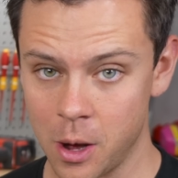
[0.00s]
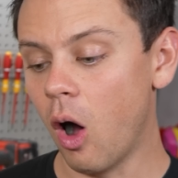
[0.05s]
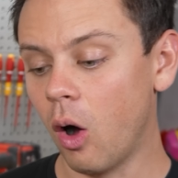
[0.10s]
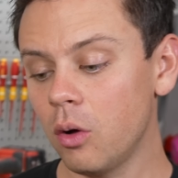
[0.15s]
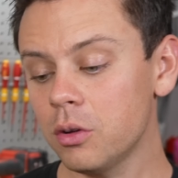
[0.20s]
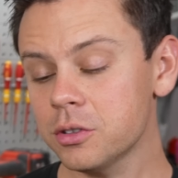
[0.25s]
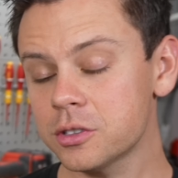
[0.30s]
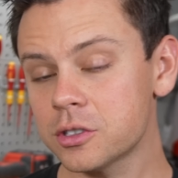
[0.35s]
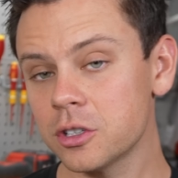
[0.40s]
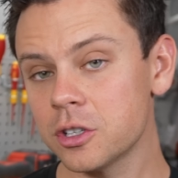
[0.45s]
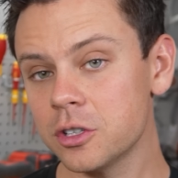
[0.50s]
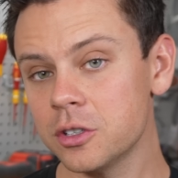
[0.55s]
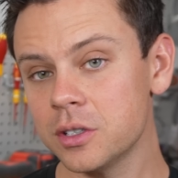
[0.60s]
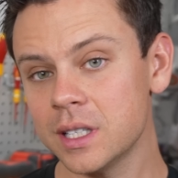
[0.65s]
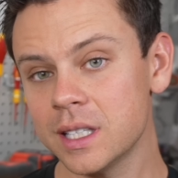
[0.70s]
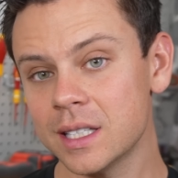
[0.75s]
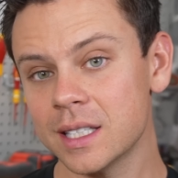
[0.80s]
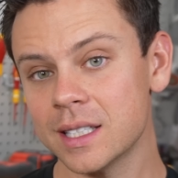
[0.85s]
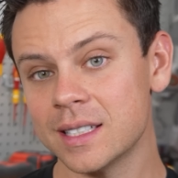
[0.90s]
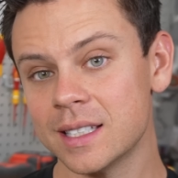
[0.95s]
Also, you
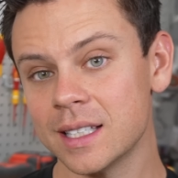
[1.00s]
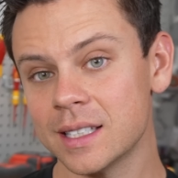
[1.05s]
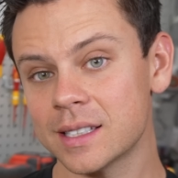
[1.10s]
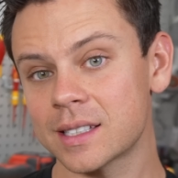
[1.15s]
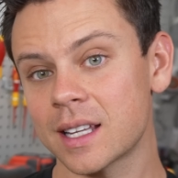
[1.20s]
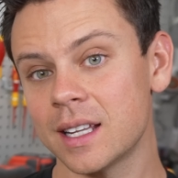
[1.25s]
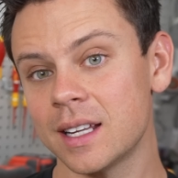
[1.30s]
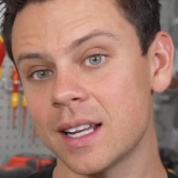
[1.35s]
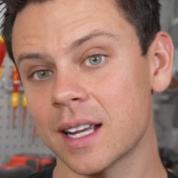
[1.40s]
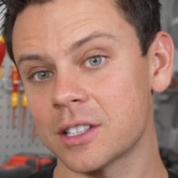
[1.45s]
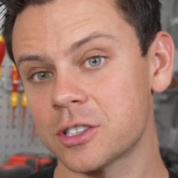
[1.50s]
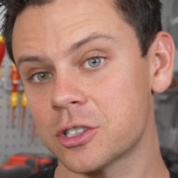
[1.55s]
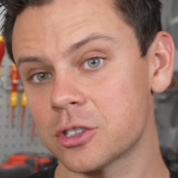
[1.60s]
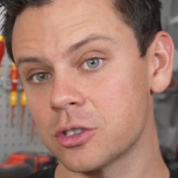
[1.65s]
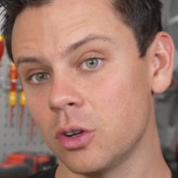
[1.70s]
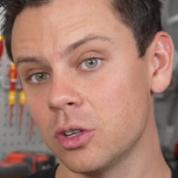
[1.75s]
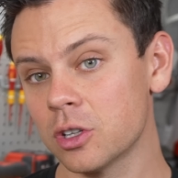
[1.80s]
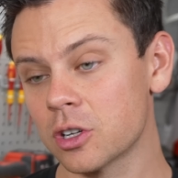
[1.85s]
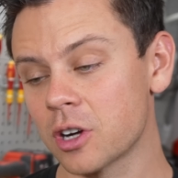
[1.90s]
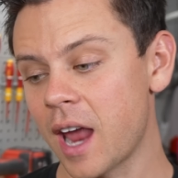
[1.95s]
need to disconnect
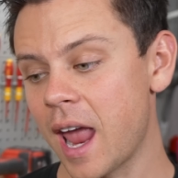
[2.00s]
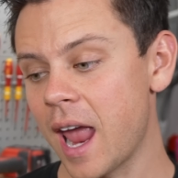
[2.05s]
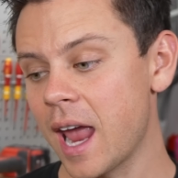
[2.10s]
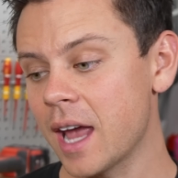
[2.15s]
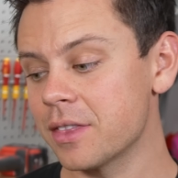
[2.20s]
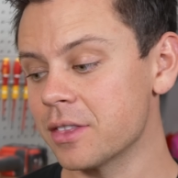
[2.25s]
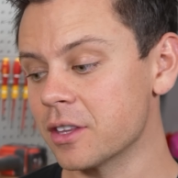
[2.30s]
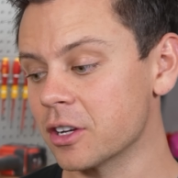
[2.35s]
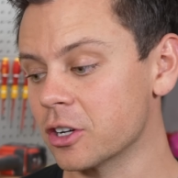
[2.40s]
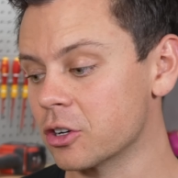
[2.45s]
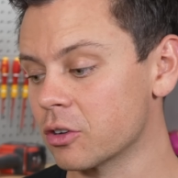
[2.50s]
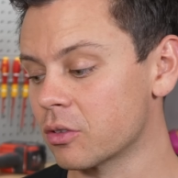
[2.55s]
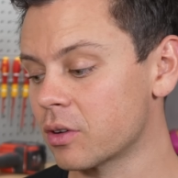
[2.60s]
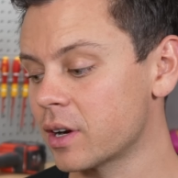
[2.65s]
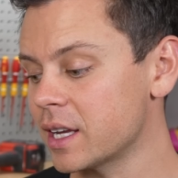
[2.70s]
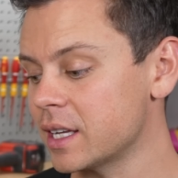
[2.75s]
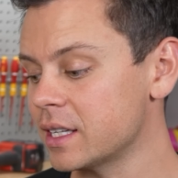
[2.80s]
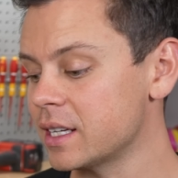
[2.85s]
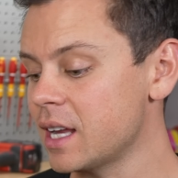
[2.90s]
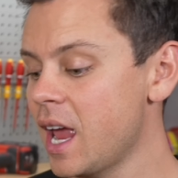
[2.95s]
solar and the
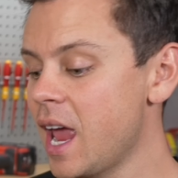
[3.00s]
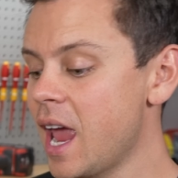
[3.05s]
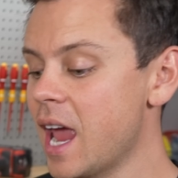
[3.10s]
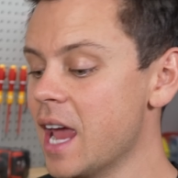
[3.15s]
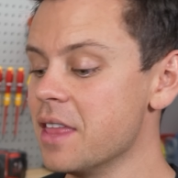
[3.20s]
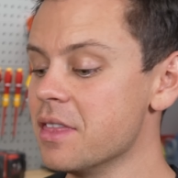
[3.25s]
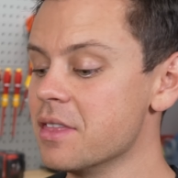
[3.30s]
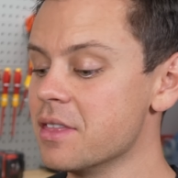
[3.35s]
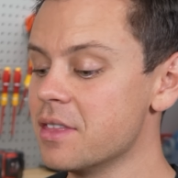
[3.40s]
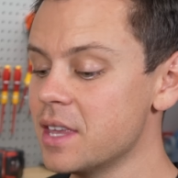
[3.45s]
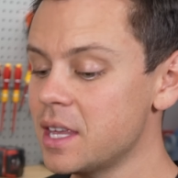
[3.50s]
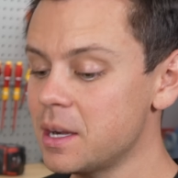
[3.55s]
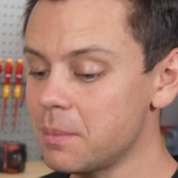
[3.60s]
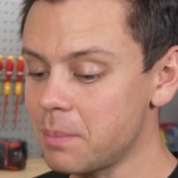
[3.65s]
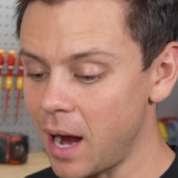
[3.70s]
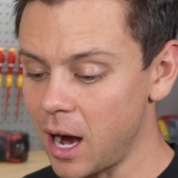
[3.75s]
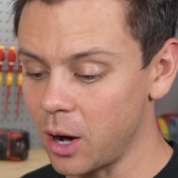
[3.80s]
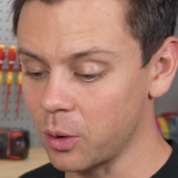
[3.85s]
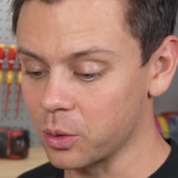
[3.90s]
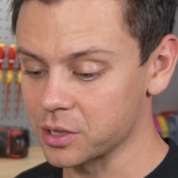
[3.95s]
grid and then
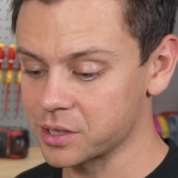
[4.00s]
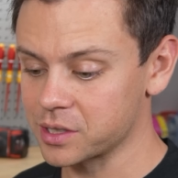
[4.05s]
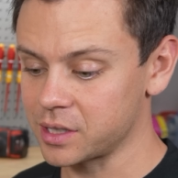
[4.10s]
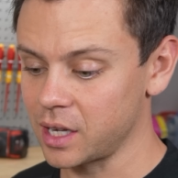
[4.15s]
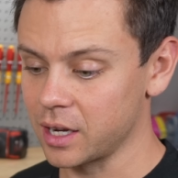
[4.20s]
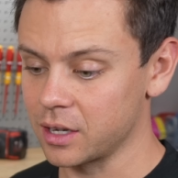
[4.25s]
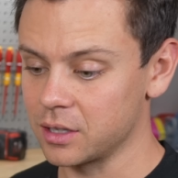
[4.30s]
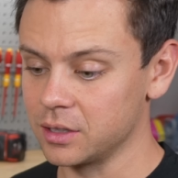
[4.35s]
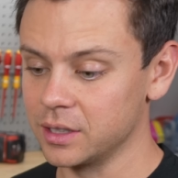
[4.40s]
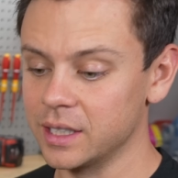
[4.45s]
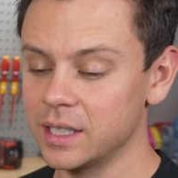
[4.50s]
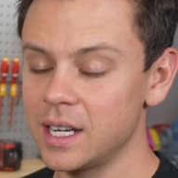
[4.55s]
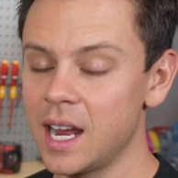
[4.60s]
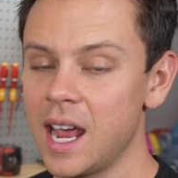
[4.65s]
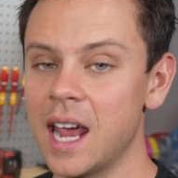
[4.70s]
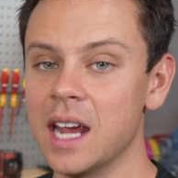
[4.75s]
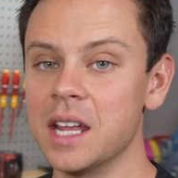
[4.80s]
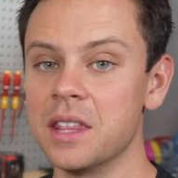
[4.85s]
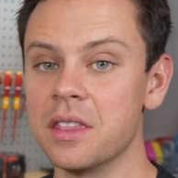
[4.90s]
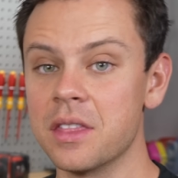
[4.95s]
power cycle it,
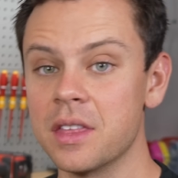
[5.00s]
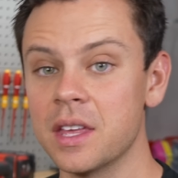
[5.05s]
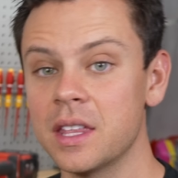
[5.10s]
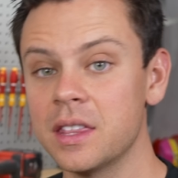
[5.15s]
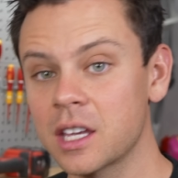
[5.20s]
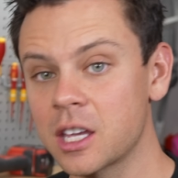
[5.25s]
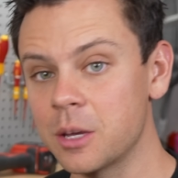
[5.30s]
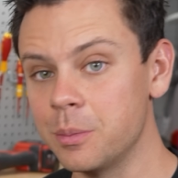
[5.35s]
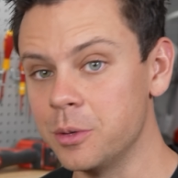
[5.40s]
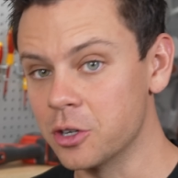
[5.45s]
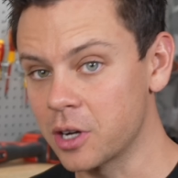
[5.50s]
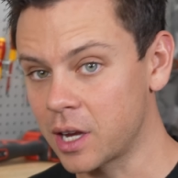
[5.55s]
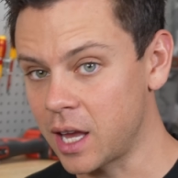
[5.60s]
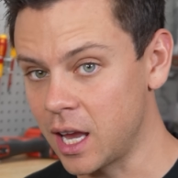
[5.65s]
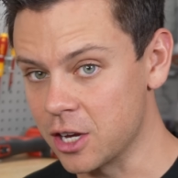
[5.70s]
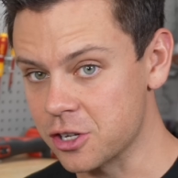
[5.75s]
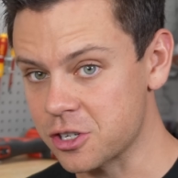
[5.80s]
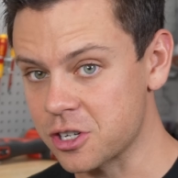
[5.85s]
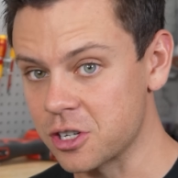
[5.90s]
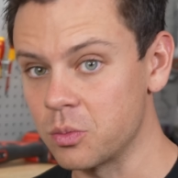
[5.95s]
and then the
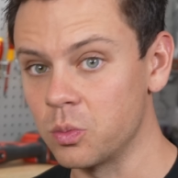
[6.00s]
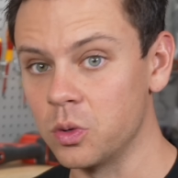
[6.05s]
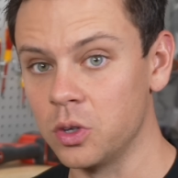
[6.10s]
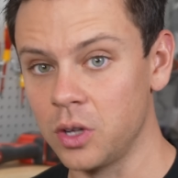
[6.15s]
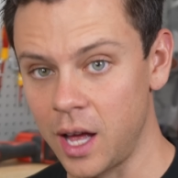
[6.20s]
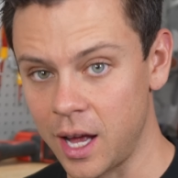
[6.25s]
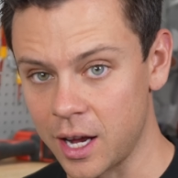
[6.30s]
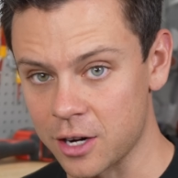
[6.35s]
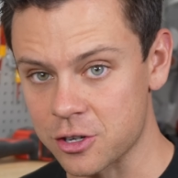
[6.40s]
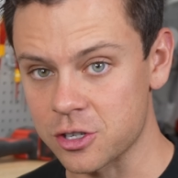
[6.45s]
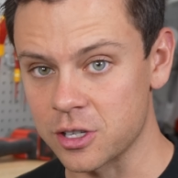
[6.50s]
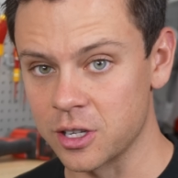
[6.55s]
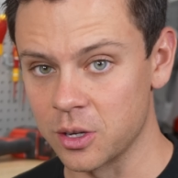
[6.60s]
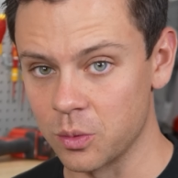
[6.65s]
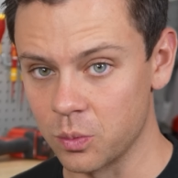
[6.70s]
communication will actually